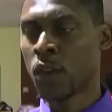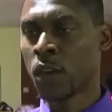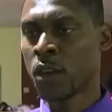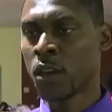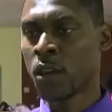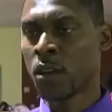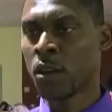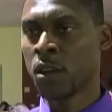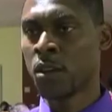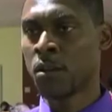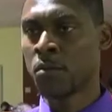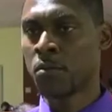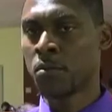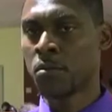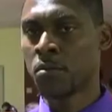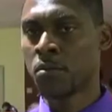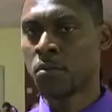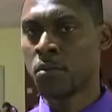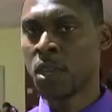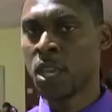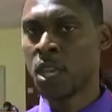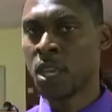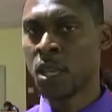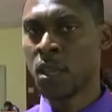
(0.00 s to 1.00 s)
we could
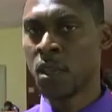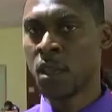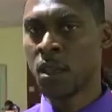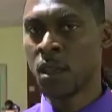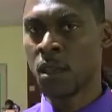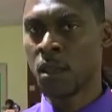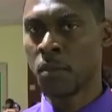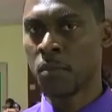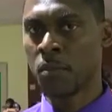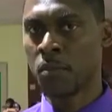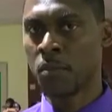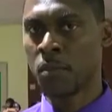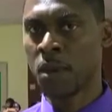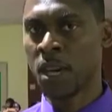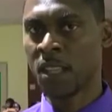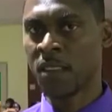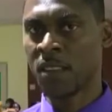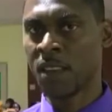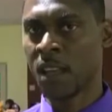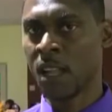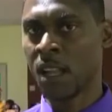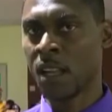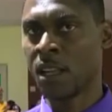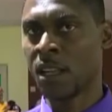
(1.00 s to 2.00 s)
be
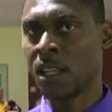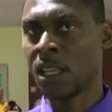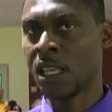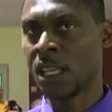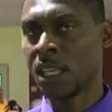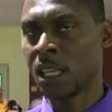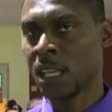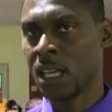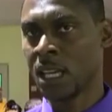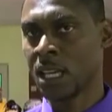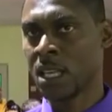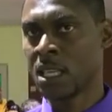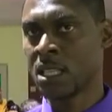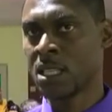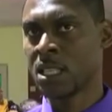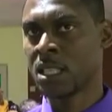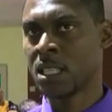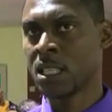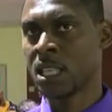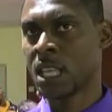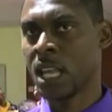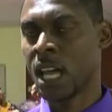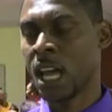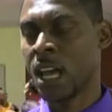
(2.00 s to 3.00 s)
better
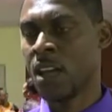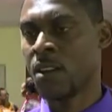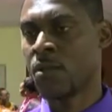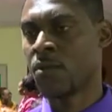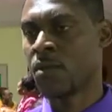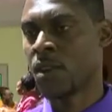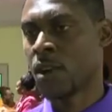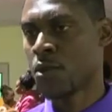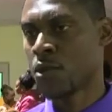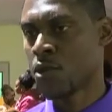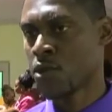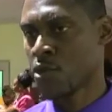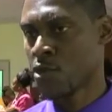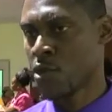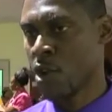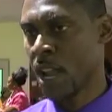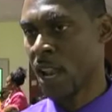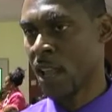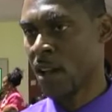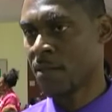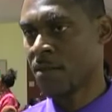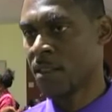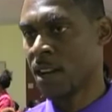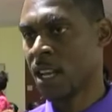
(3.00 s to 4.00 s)
leaders and very
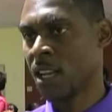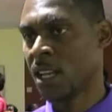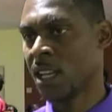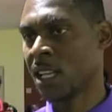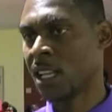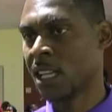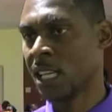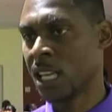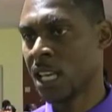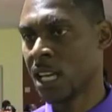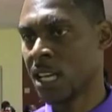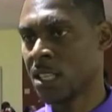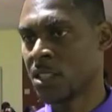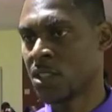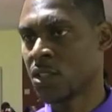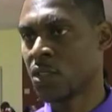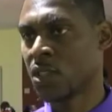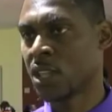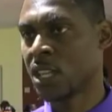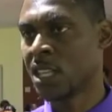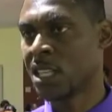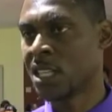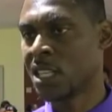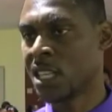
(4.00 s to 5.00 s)
relevant leaders
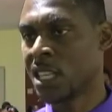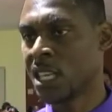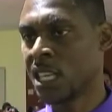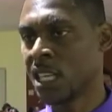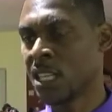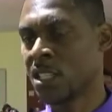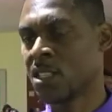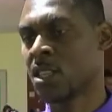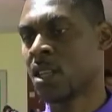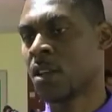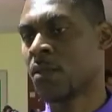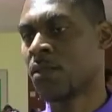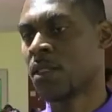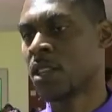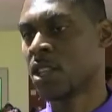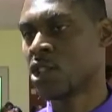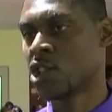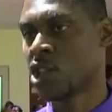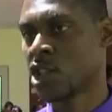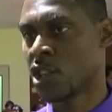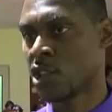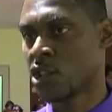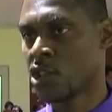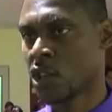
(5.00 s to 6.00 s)
to the needs of the
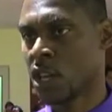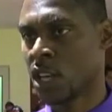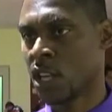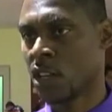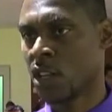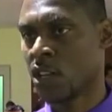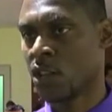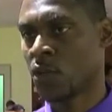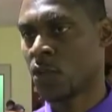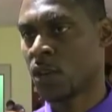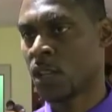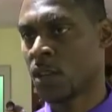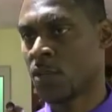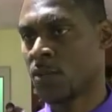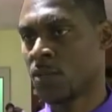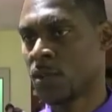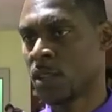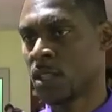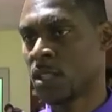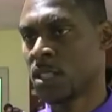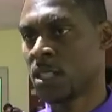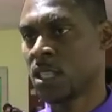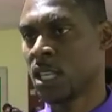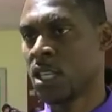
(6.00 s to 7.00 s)
children in the
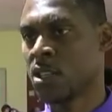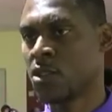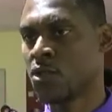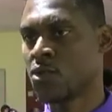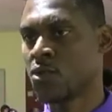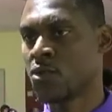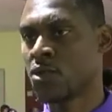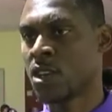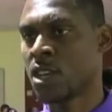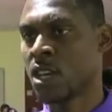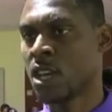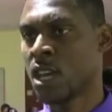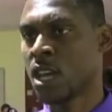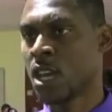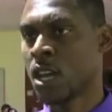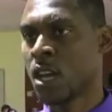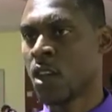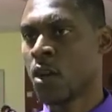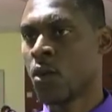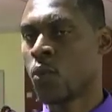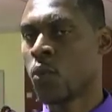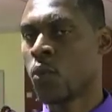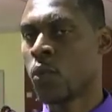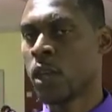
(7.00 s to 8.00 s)
21st century,
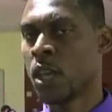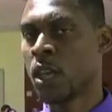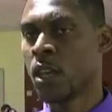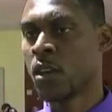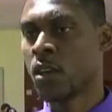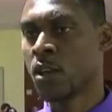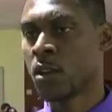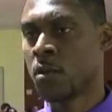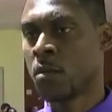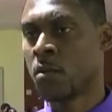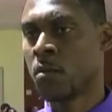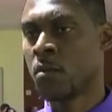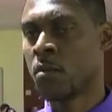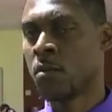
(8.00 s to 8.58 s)
we could